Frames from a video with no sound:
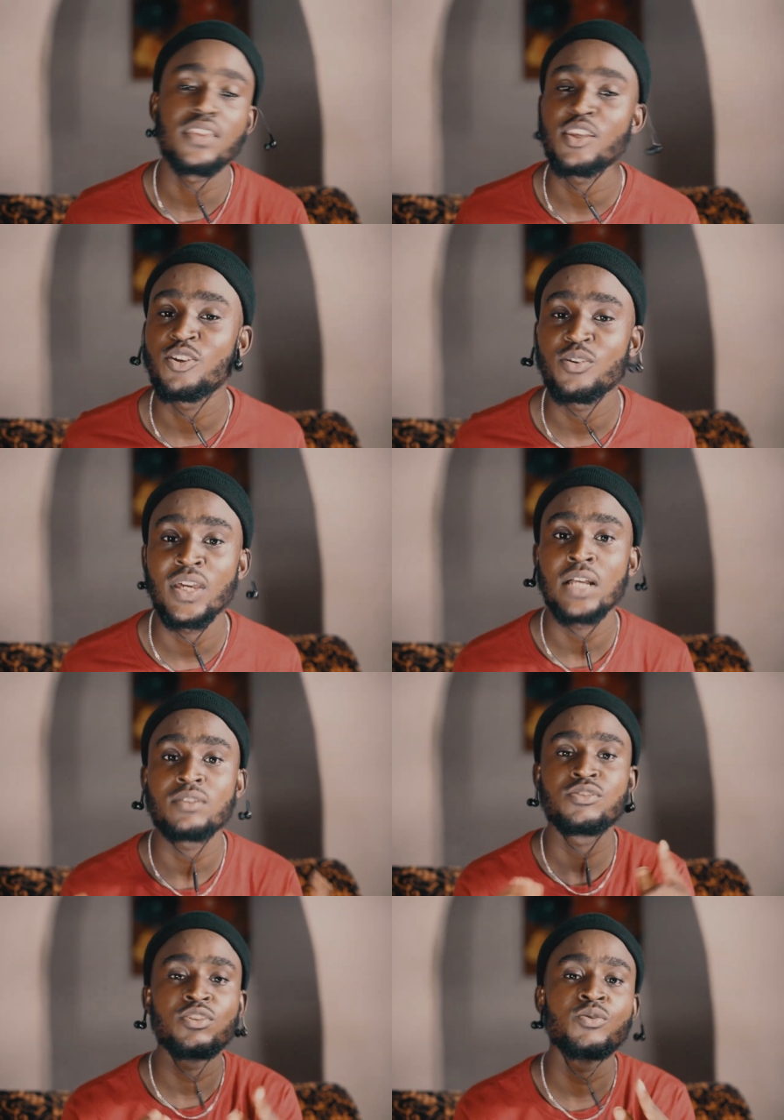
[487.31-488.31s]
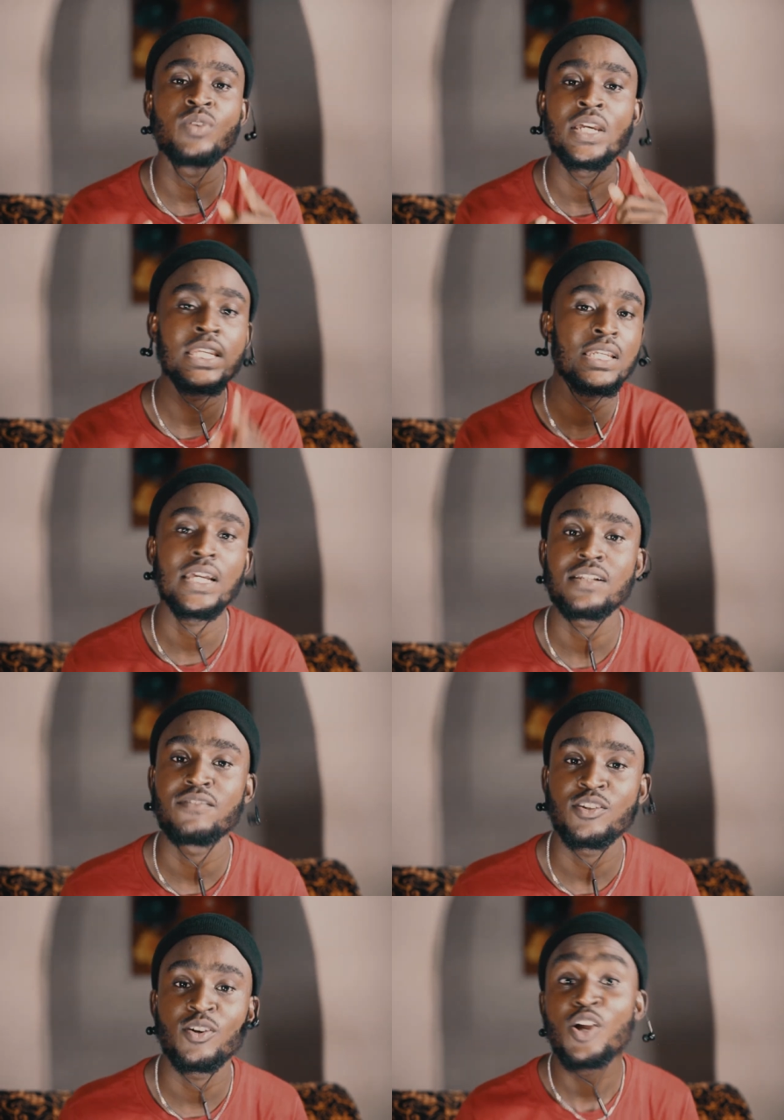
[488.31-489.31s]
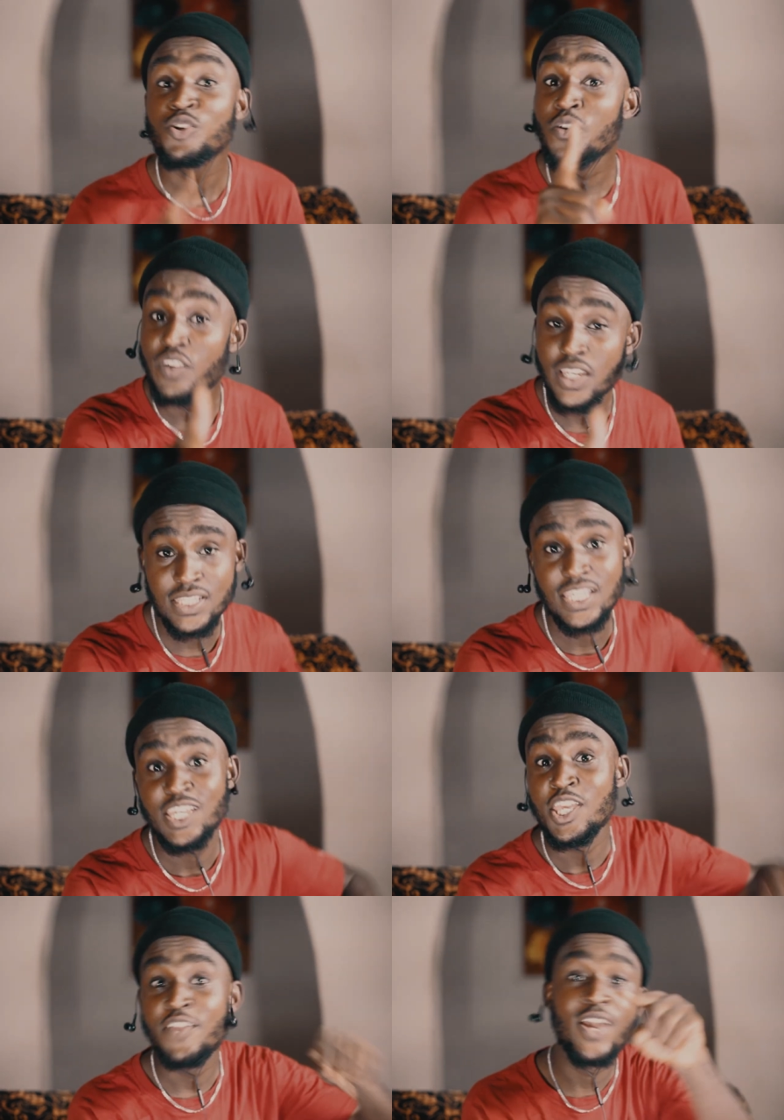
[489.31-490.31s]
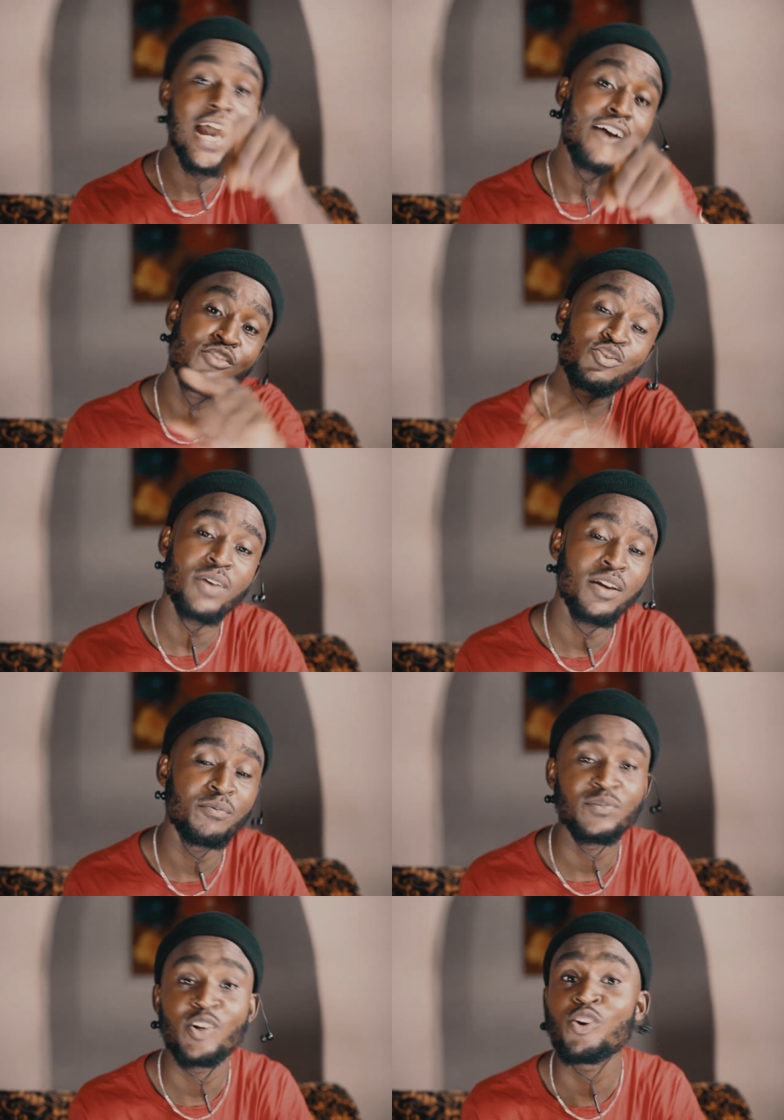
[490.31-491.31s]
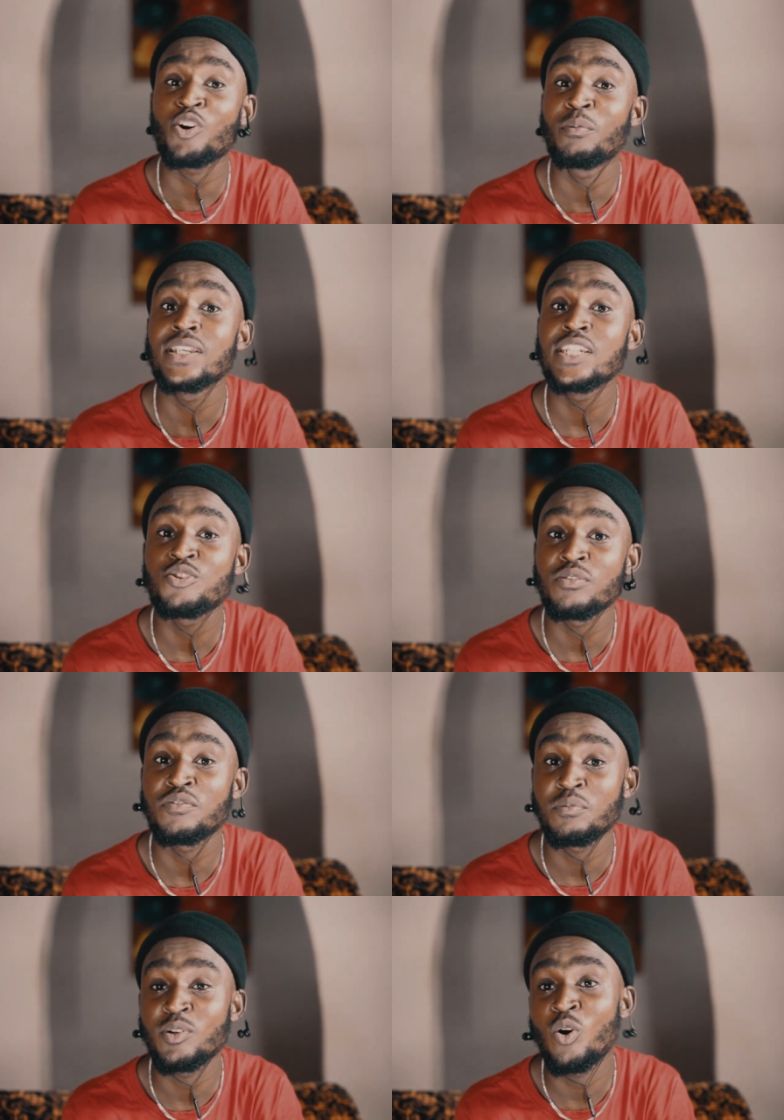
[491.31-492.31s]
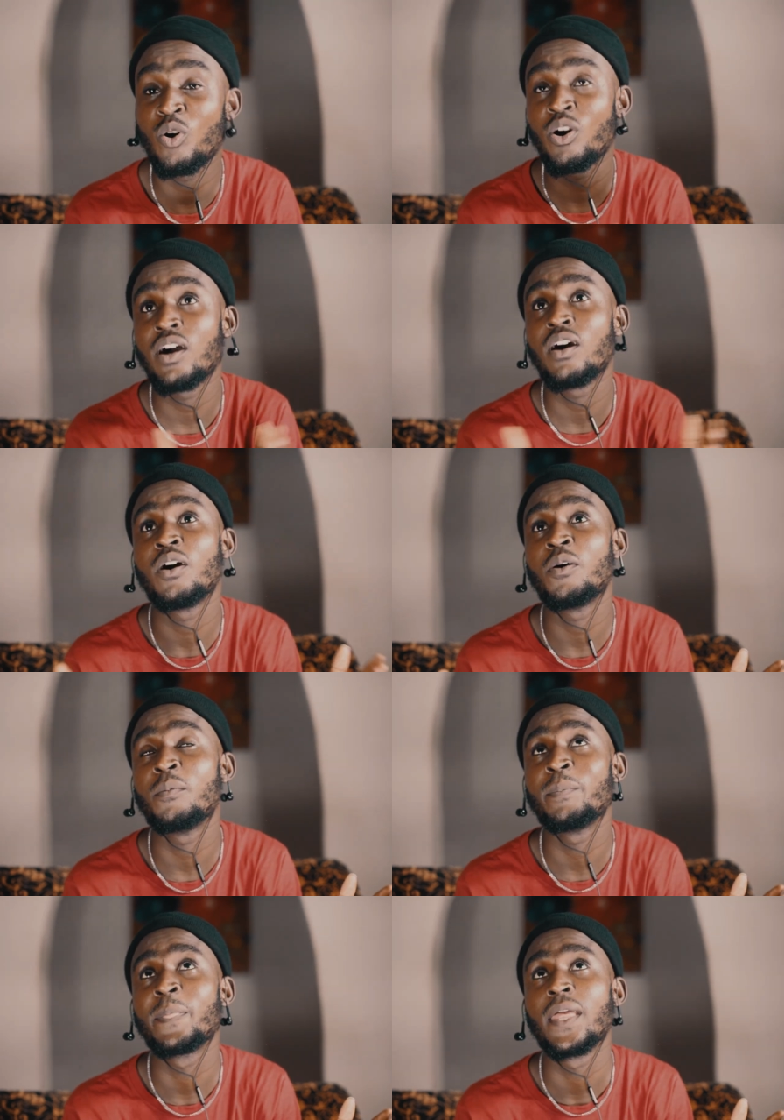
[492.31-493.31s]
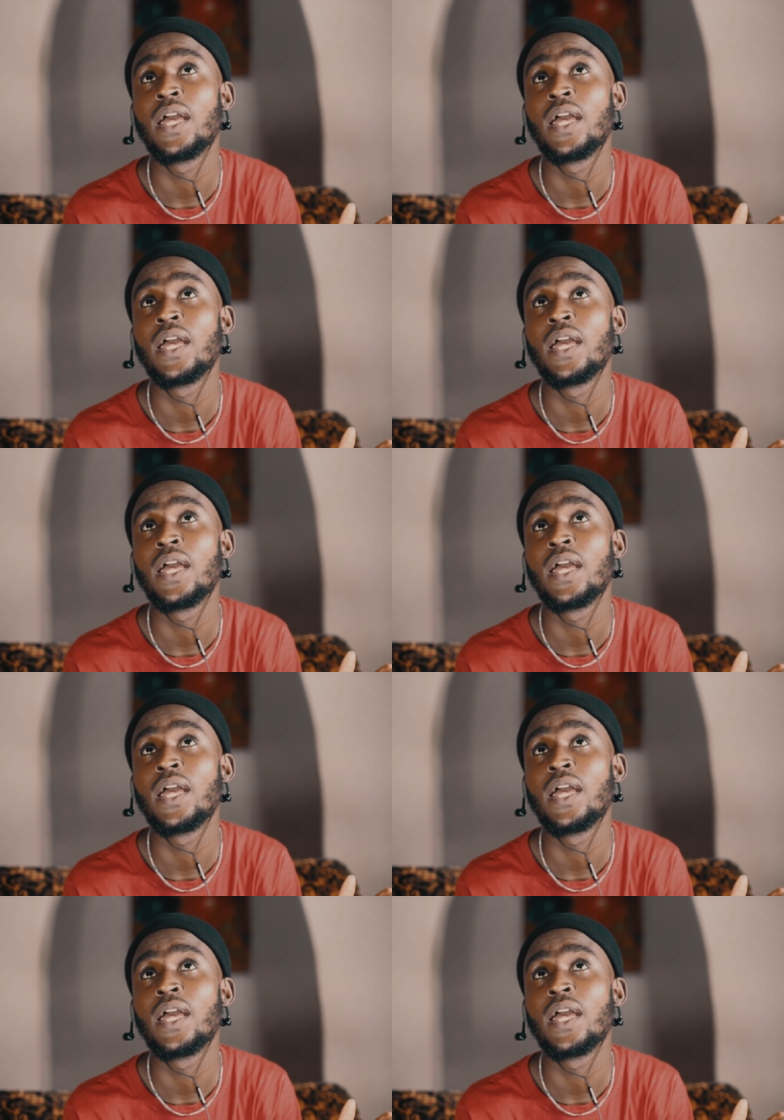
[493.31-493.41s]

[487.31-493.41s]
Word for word: Thank you, and I'll see you in the next video. Don't forget, if you have some um, a recommendation for me or um